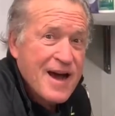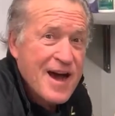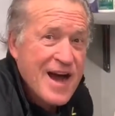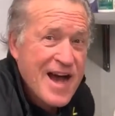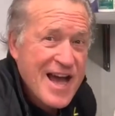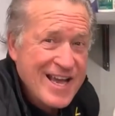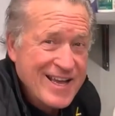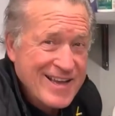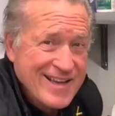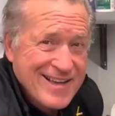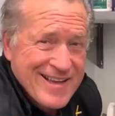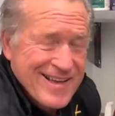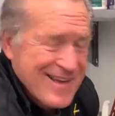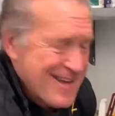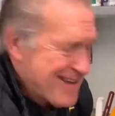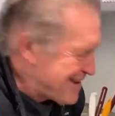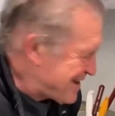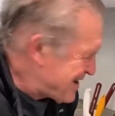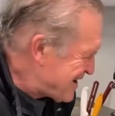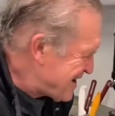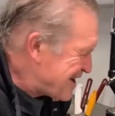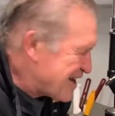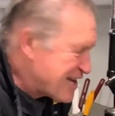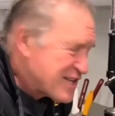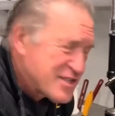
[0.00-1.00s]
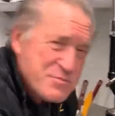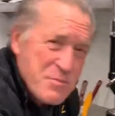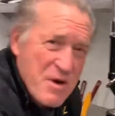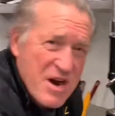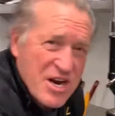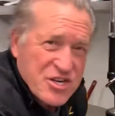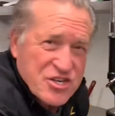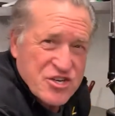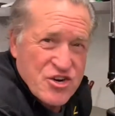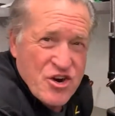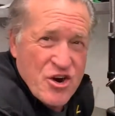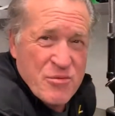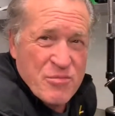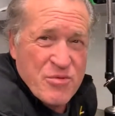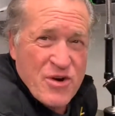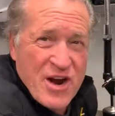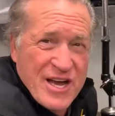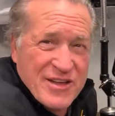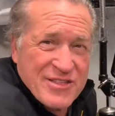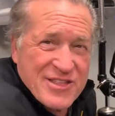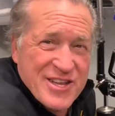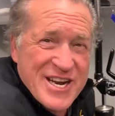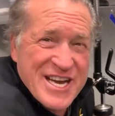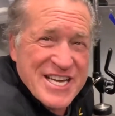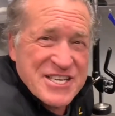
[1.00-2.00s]
Hi, it's Mark
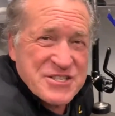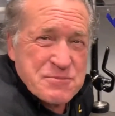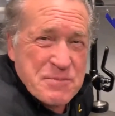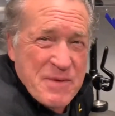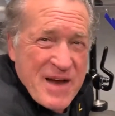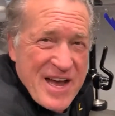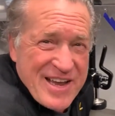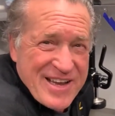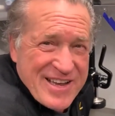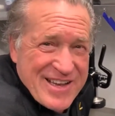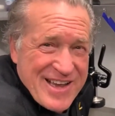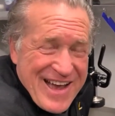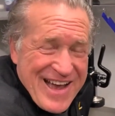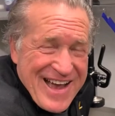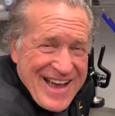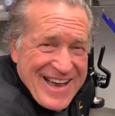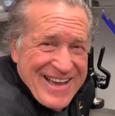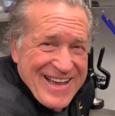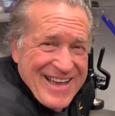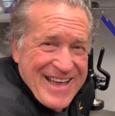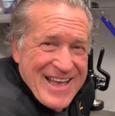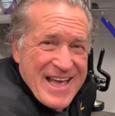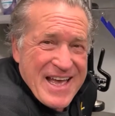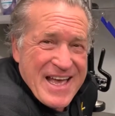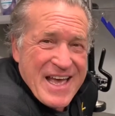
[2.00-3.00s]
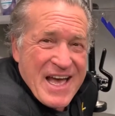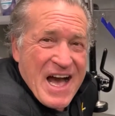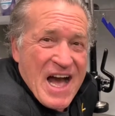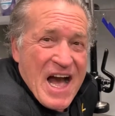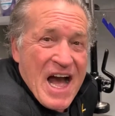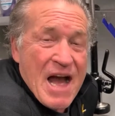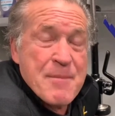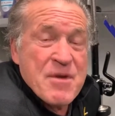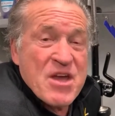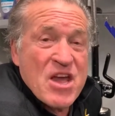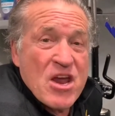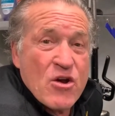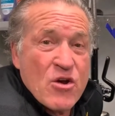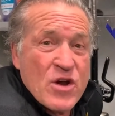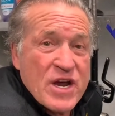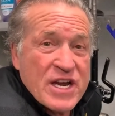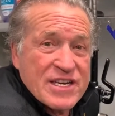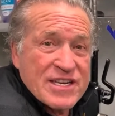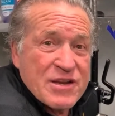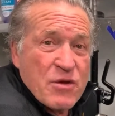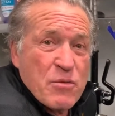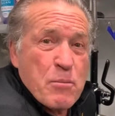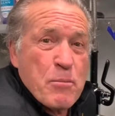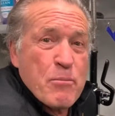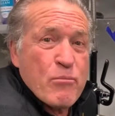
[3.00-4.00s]
Scharenbroich, the Nice Bike Guy. I'm here
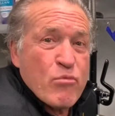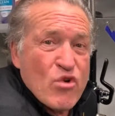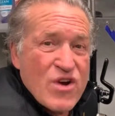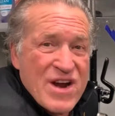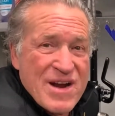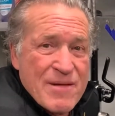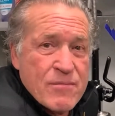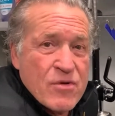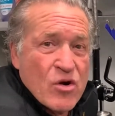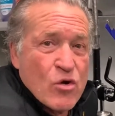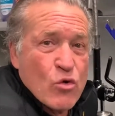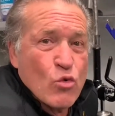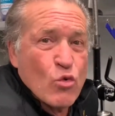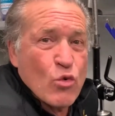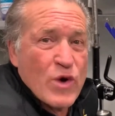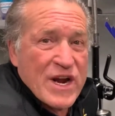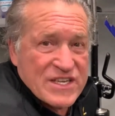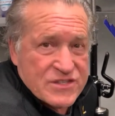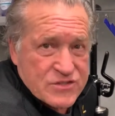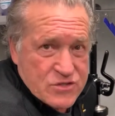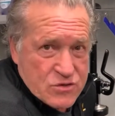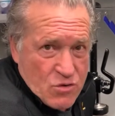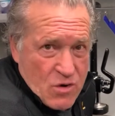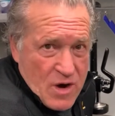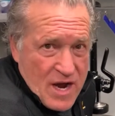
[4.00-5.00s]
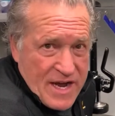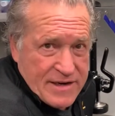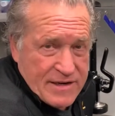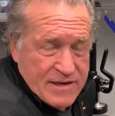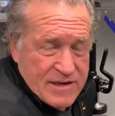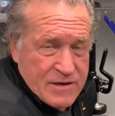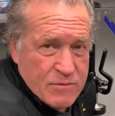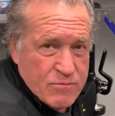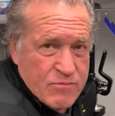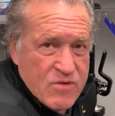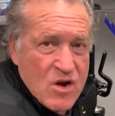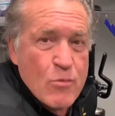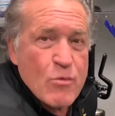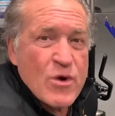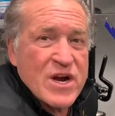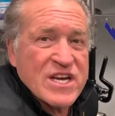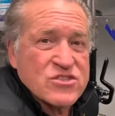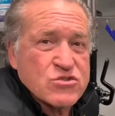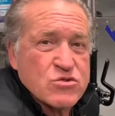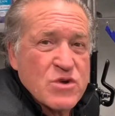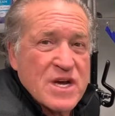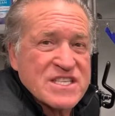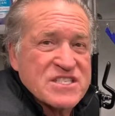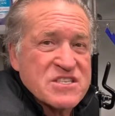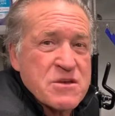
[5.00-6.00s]
at Brim Restaurant. Brim
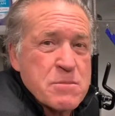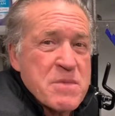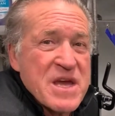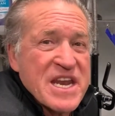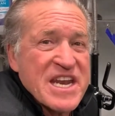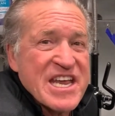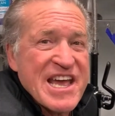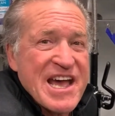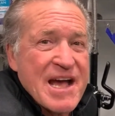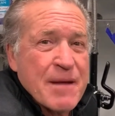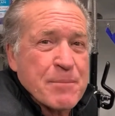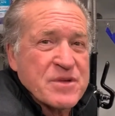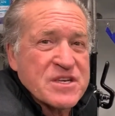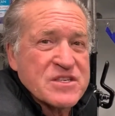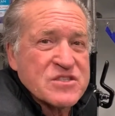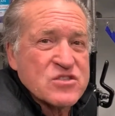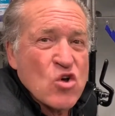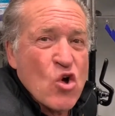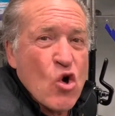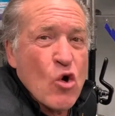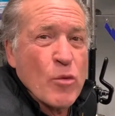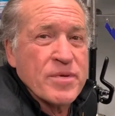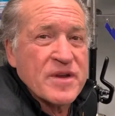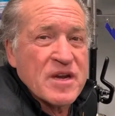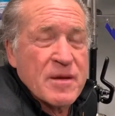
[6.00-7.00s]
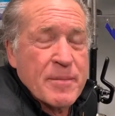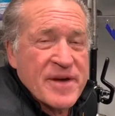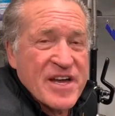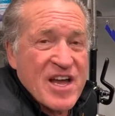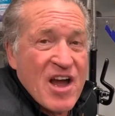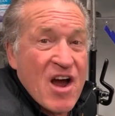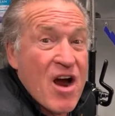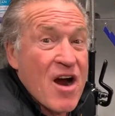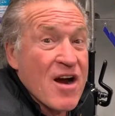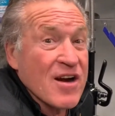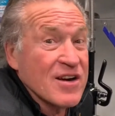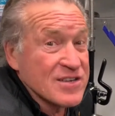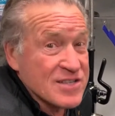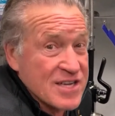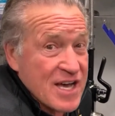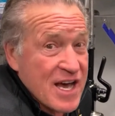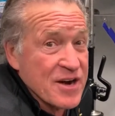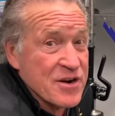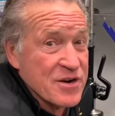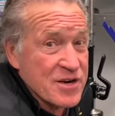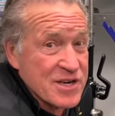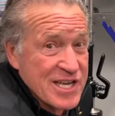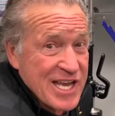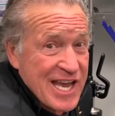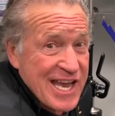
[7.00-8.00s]
Restaurant's in Minneapolis, opened up by our
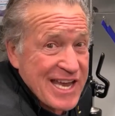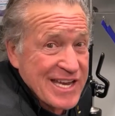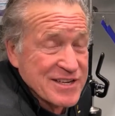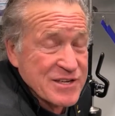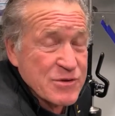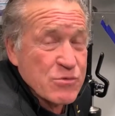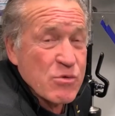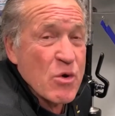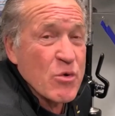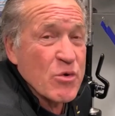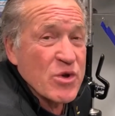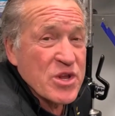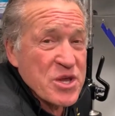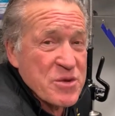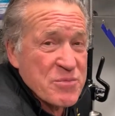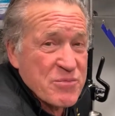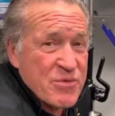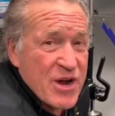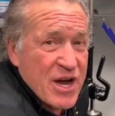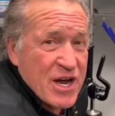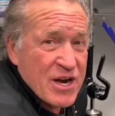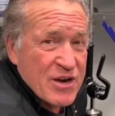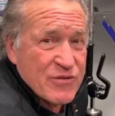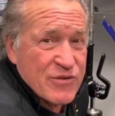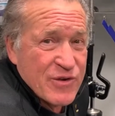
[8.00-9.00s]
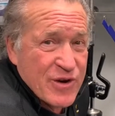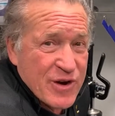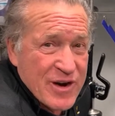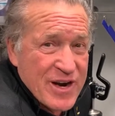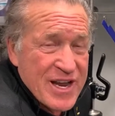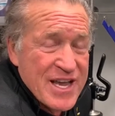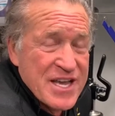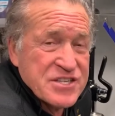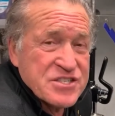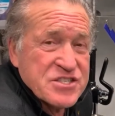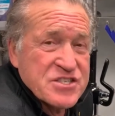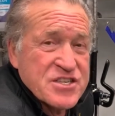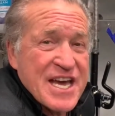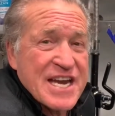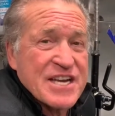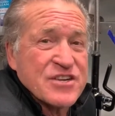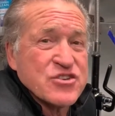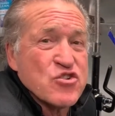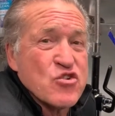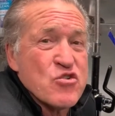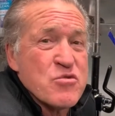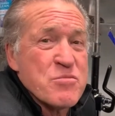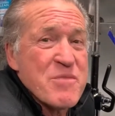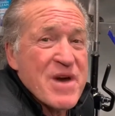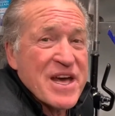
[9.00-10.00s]
daughter Kate. We're really proud of her. She's got a
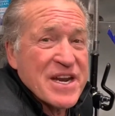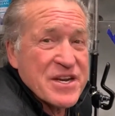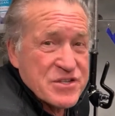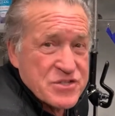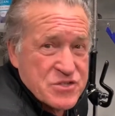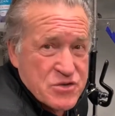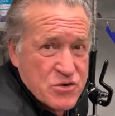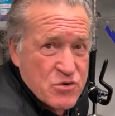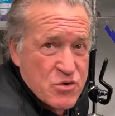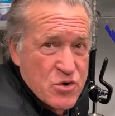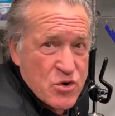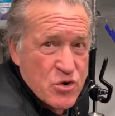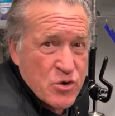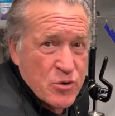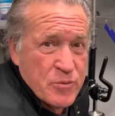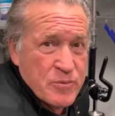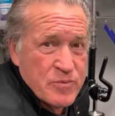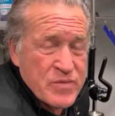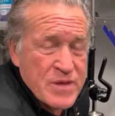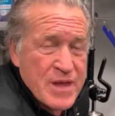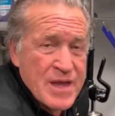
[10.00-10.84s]
tremendous crew.